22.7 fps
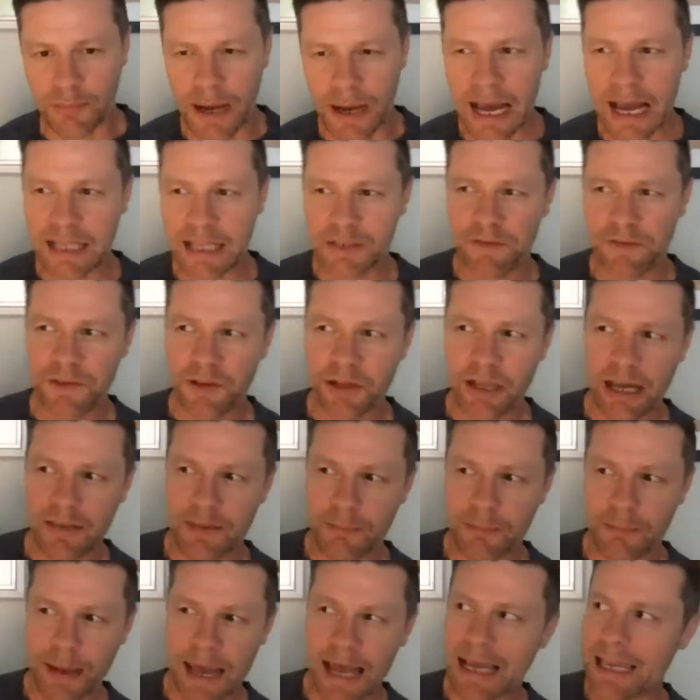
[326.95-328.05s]
I just feel like the
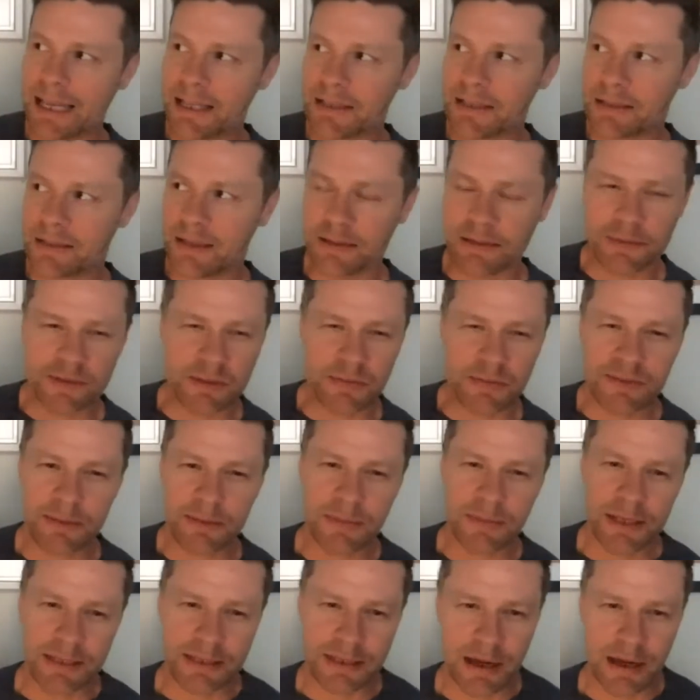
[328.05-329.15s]
back end systems of some
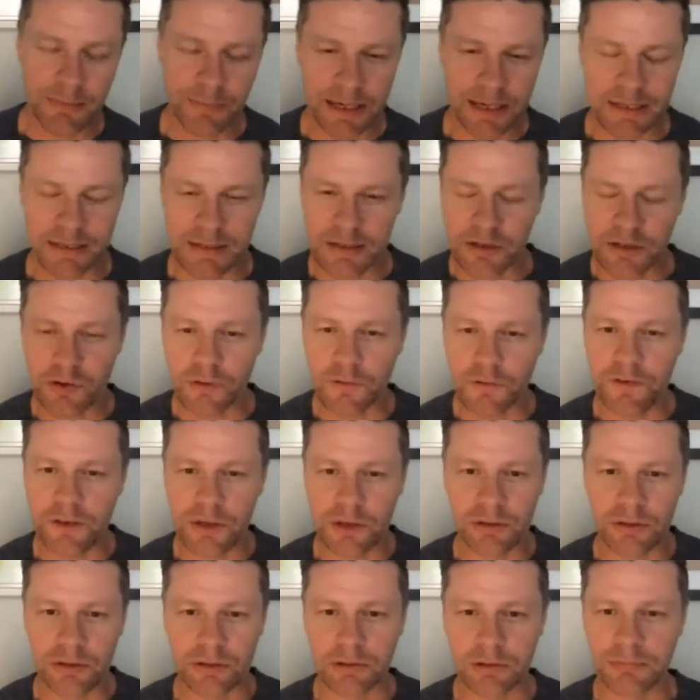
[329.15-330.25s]
of these companies still
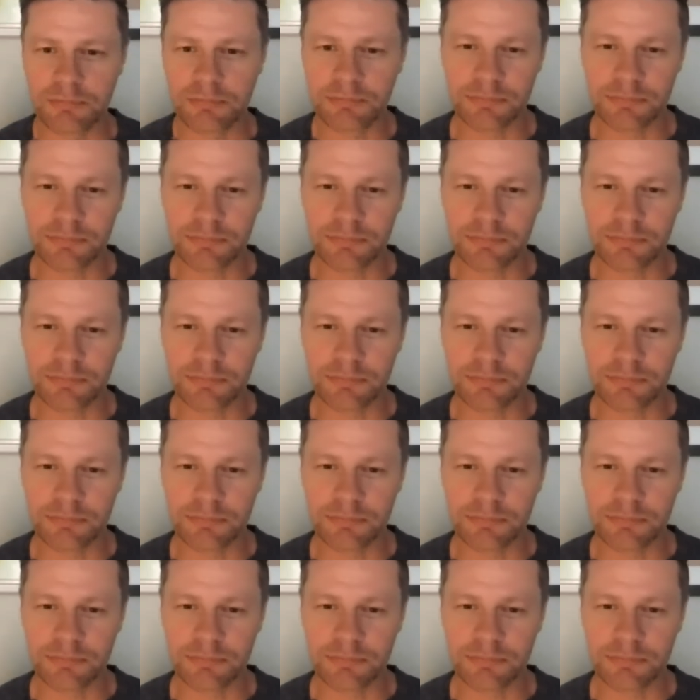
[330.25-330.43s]
feel